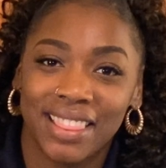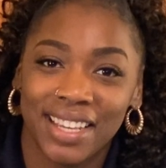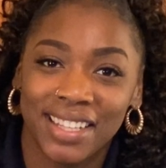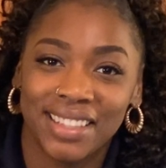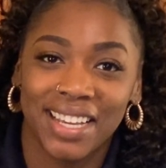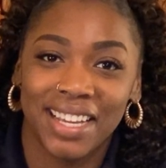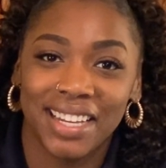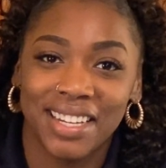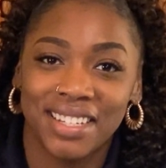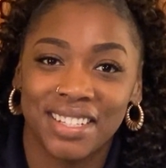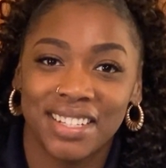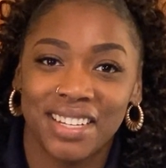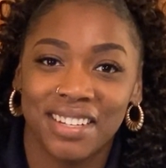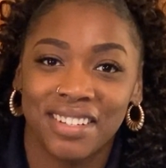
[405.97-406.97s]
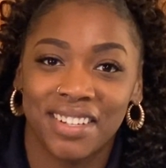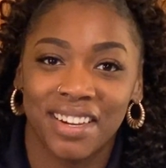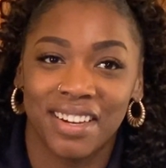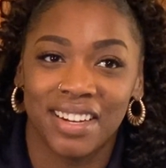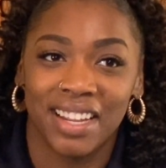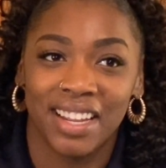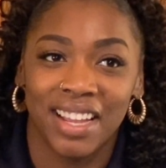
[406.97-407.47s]
Think Like an Engineer
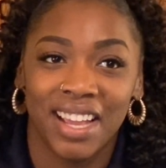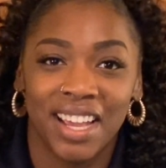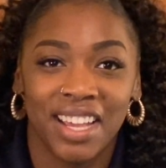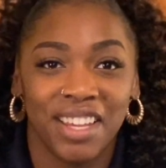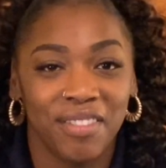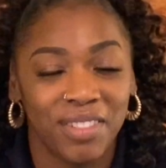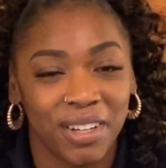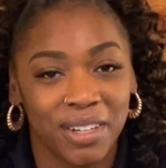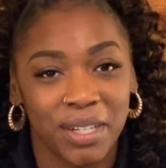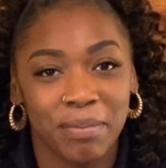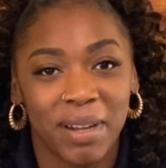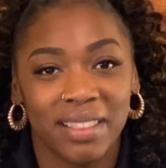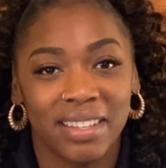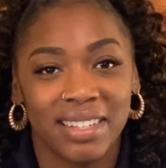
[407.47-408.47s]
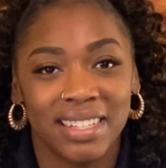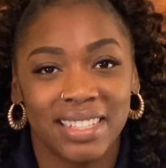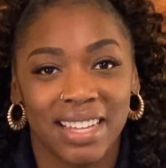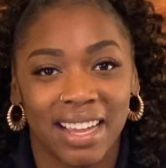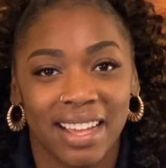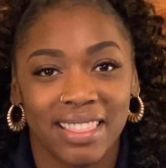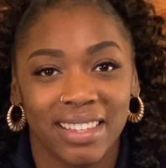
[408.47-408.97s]
journey. You've learned about the
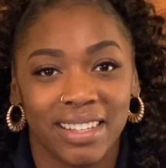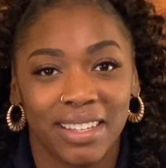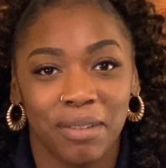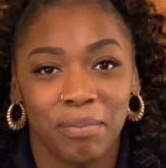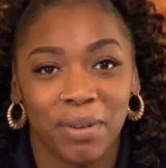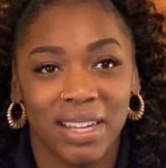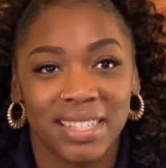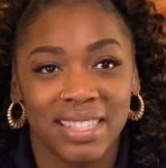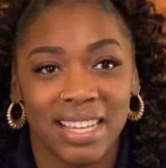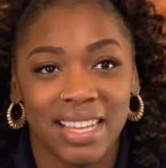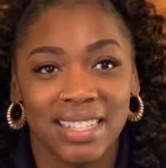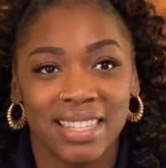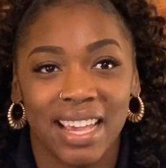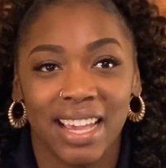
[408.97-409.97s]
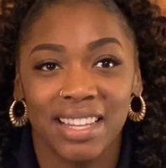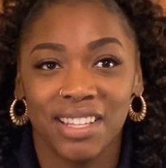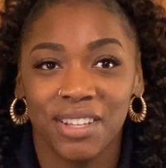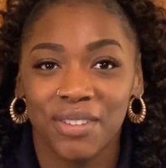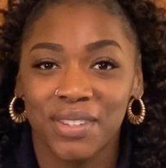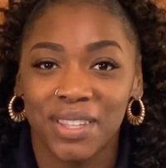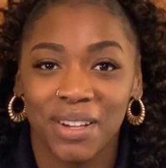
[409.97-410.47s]
design thinking process and
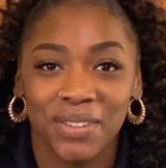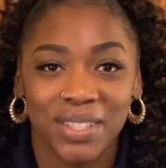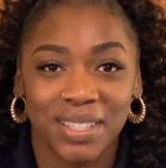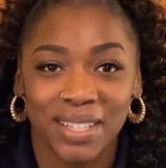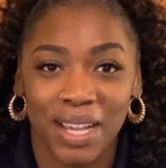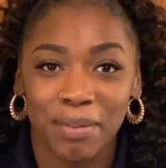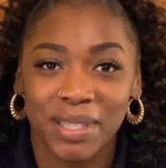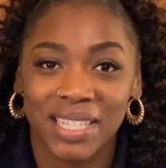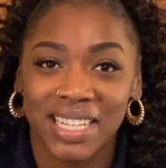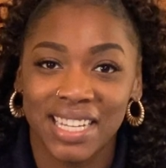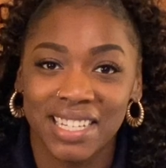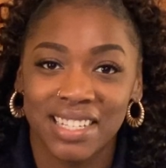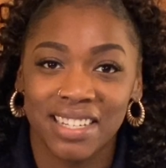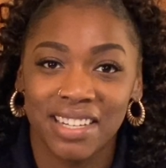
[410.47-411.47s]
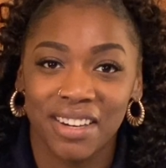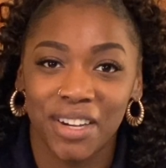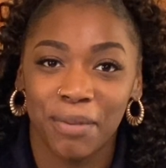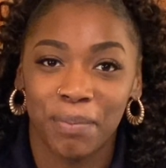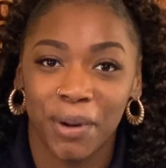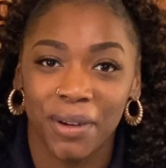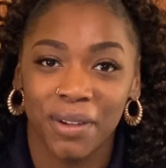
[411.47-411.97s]
used those steps to engineer a
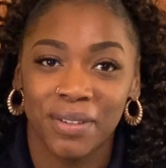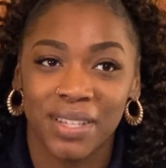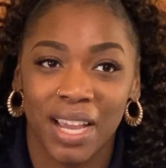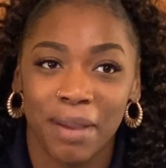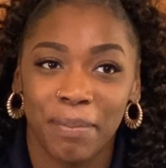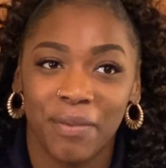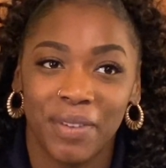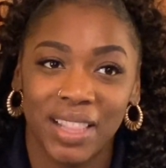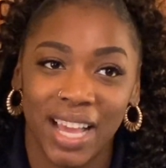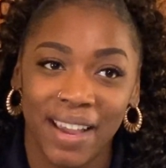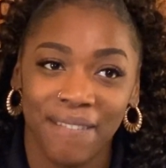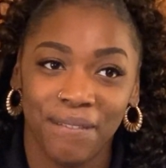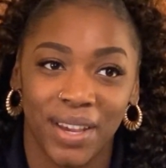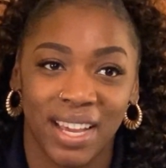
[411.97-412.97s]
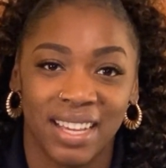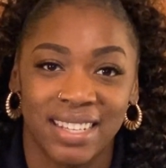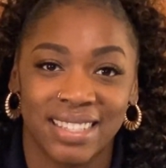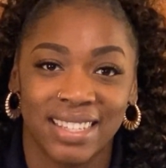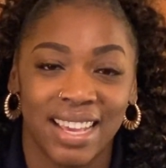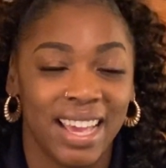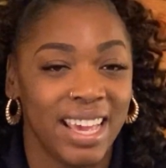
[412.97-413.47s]
prototype of a life
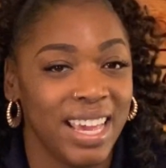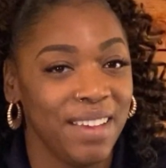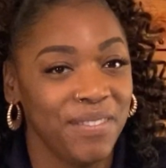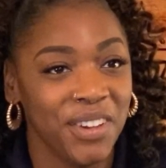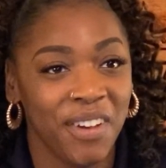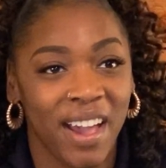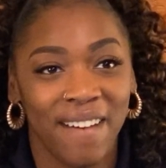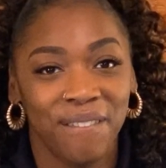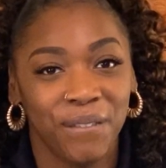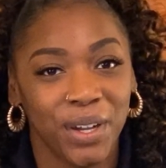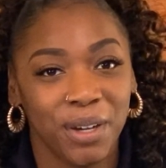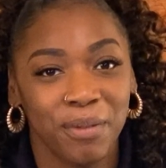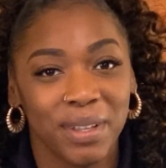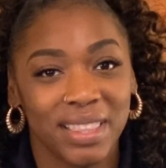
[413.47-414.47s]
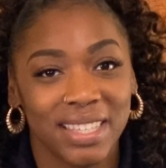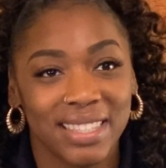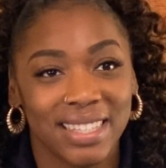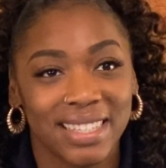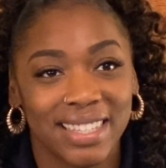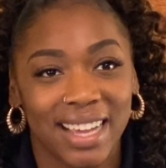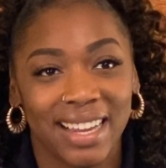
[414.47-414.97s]
vest. If you have fun with this
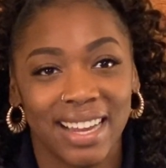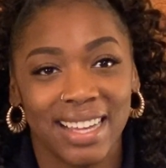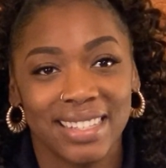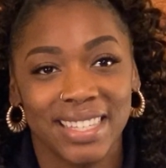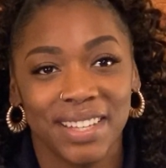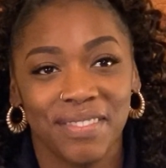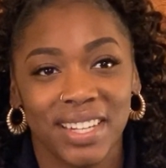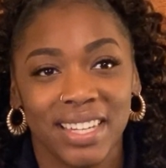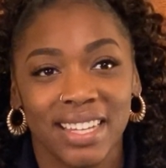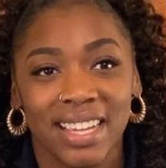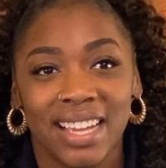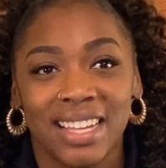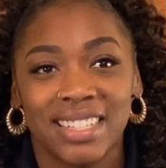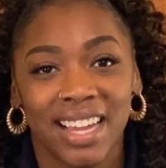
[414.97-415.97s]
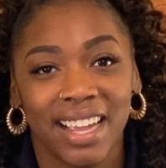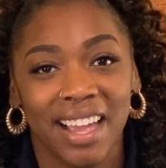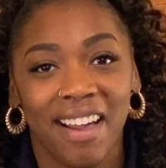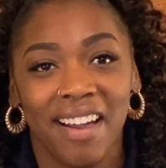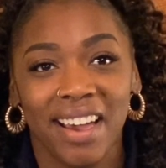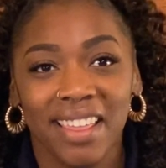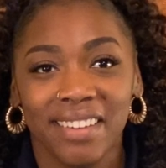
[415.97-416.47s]
design activity, check
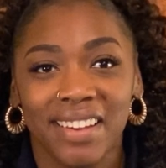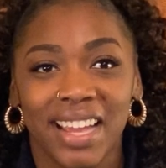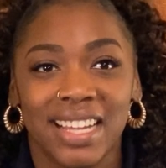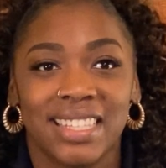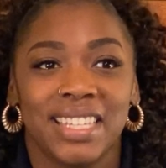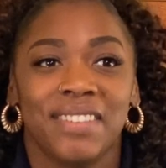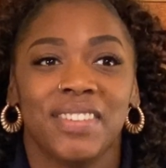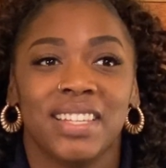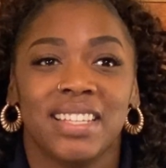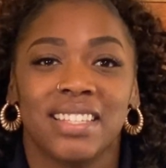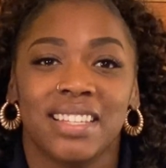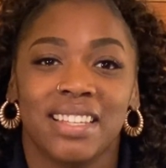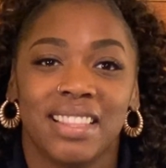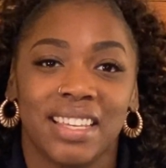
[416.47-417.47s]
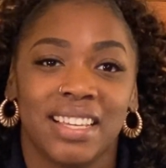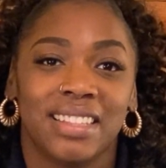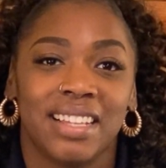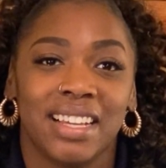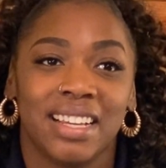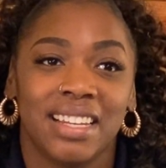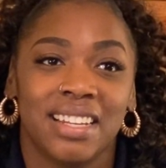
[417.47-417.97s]
out other activities in the Think
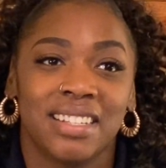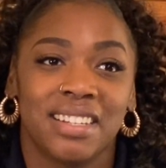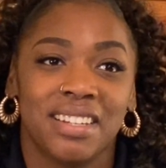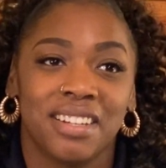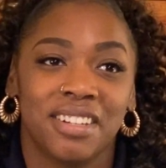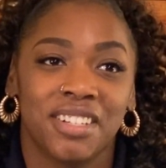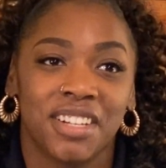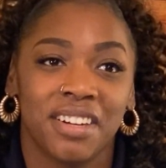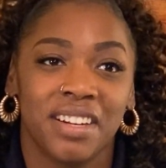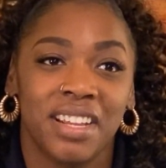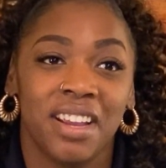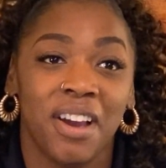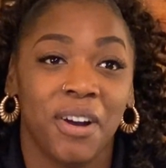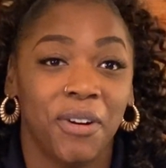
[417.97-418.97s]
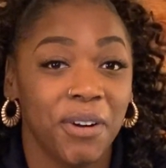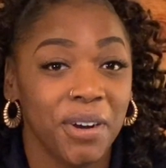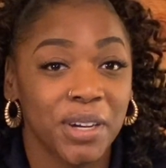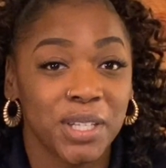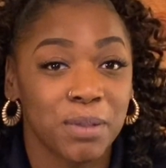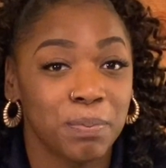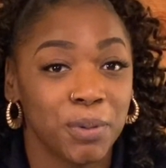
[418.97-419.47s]
Like an Engineer journey or
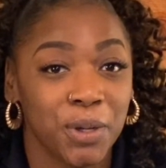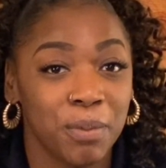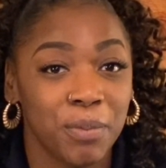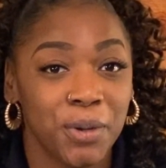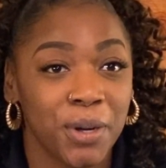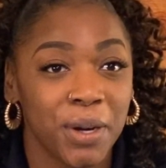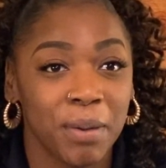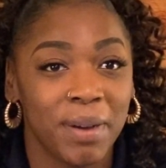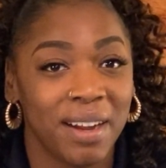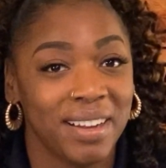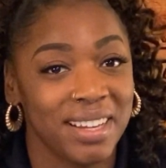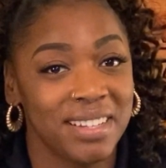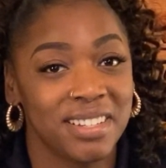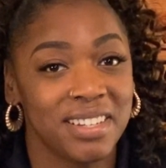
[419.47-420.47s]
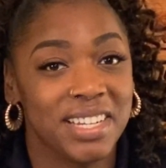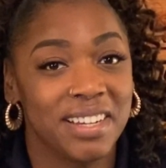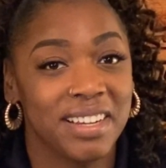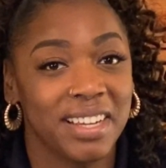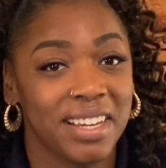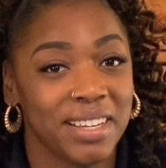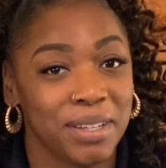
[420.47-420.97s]
explore more about
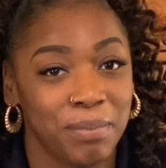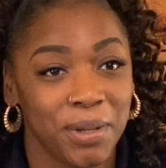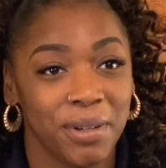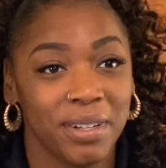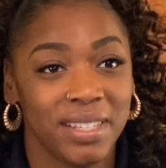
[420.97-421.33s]
engineering and computer